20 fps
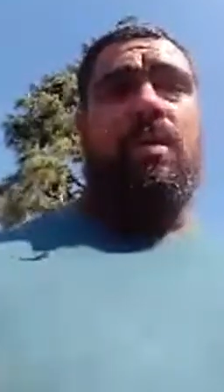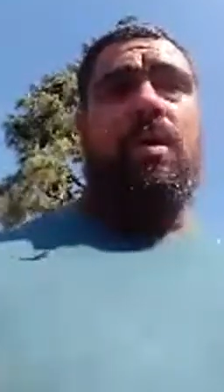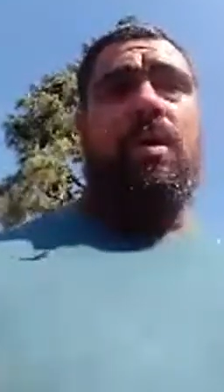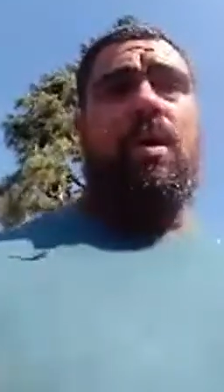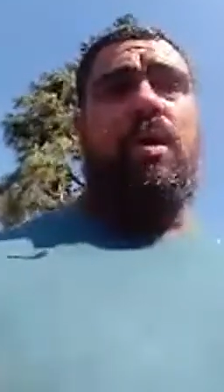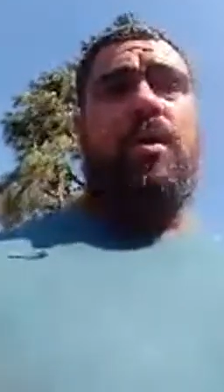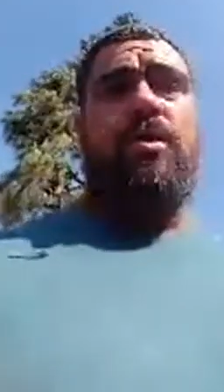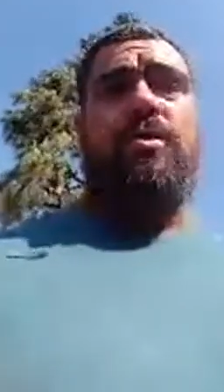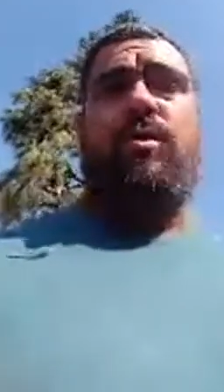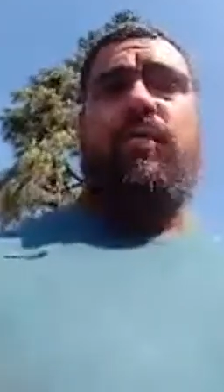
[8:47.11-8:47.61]

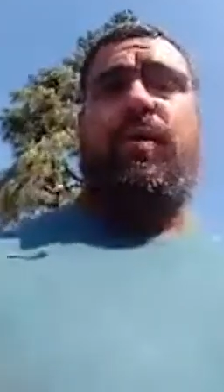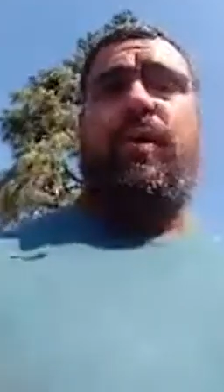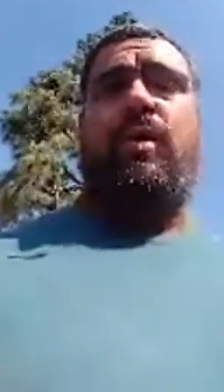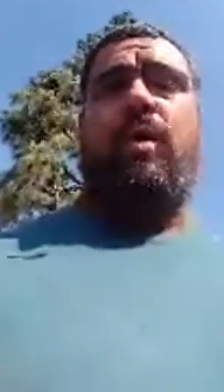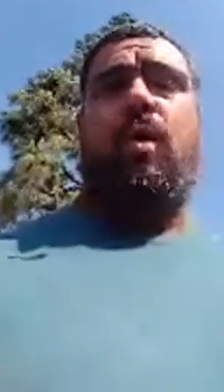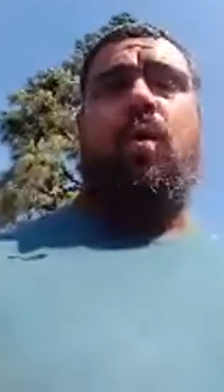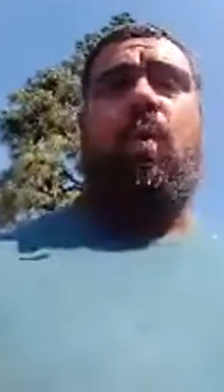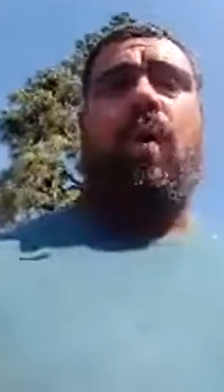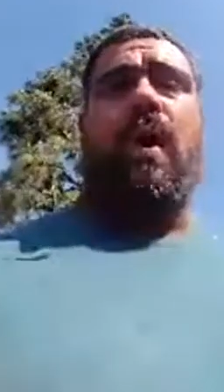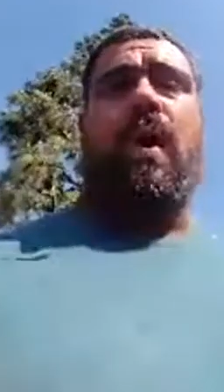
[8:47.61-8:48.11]
so that no
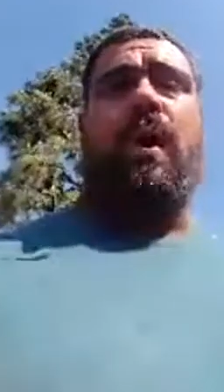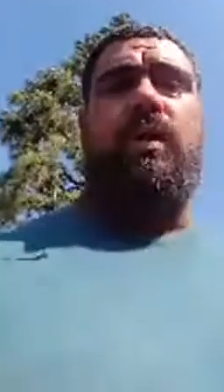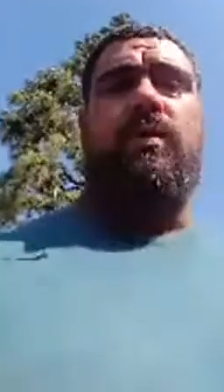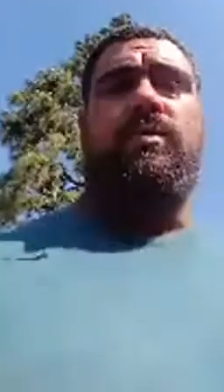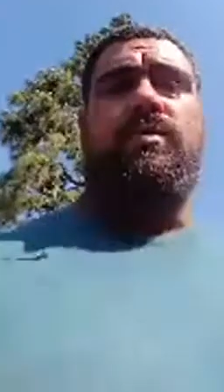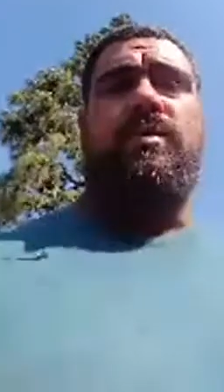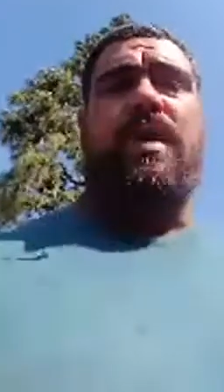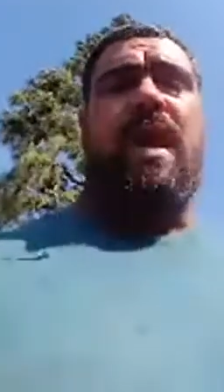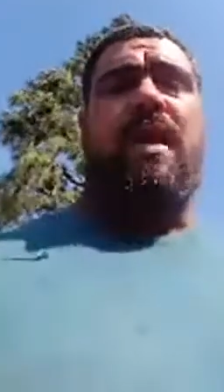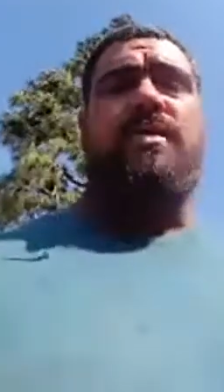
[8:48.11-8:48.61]
one else
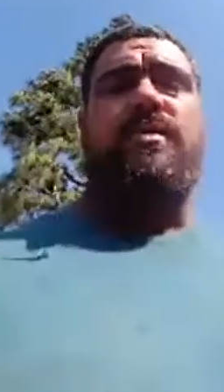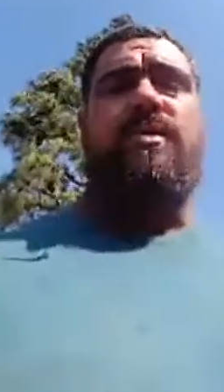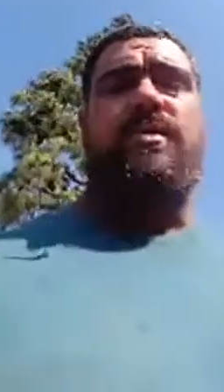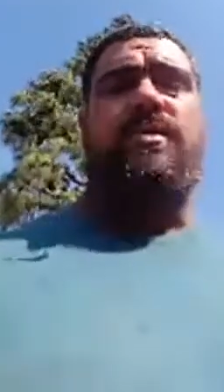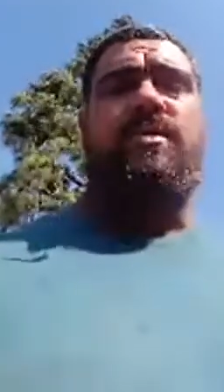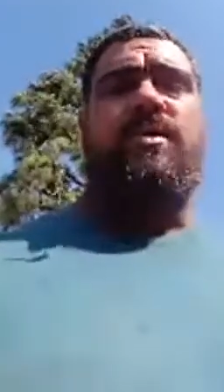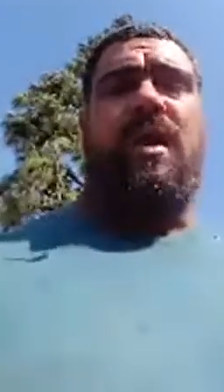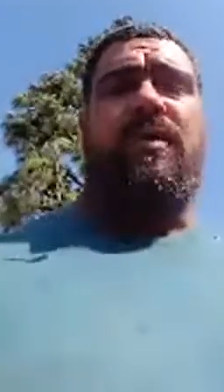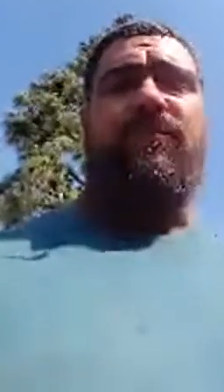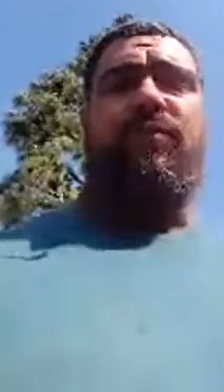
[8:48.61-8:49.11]
has to
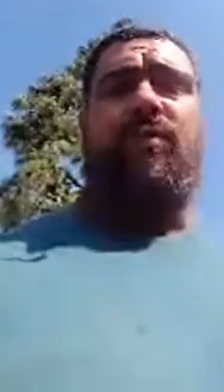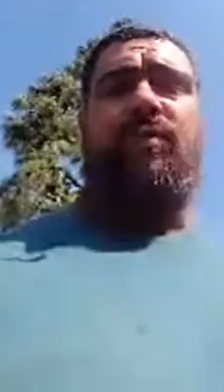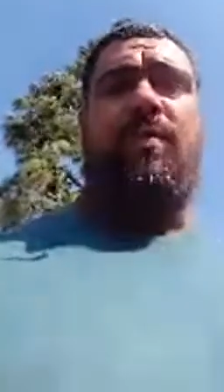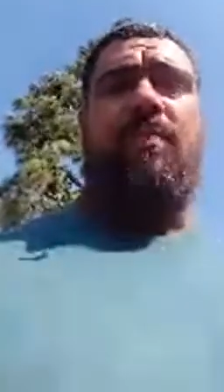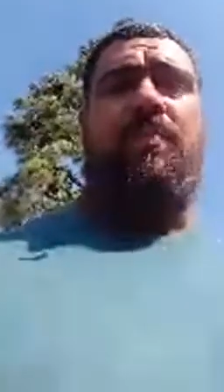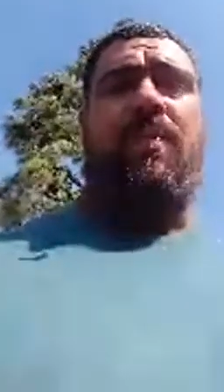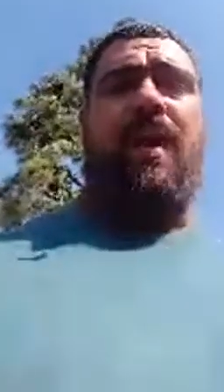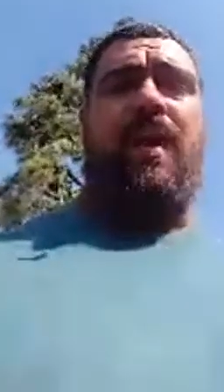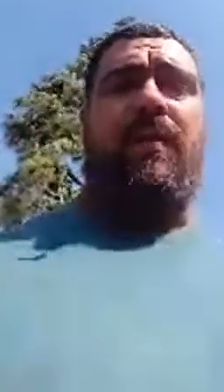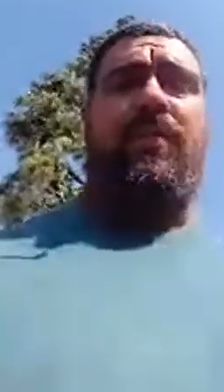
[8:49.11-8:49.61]
suffer the
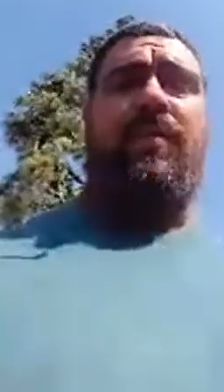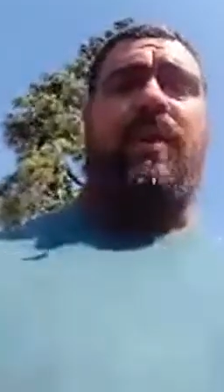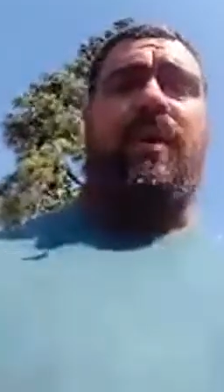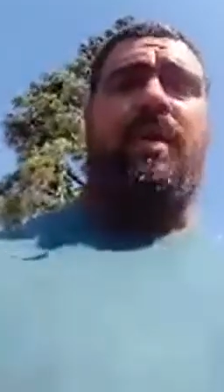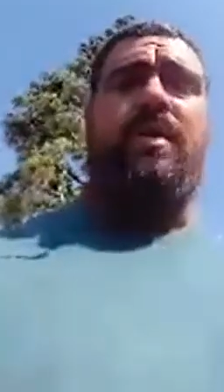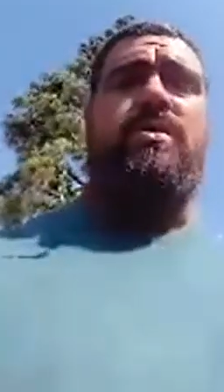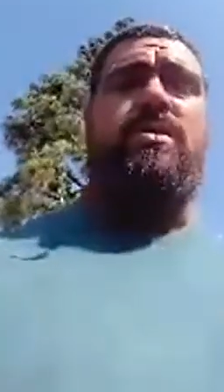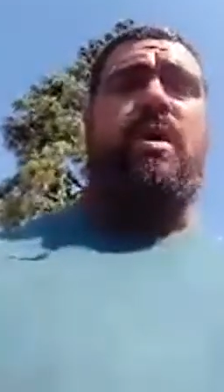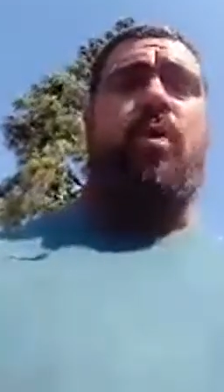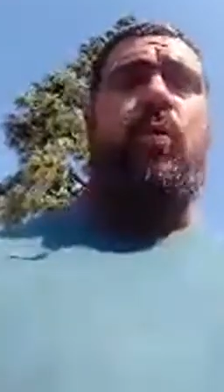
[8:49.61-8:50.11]
pain that he's
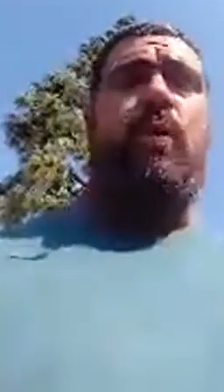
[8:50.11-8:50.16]
going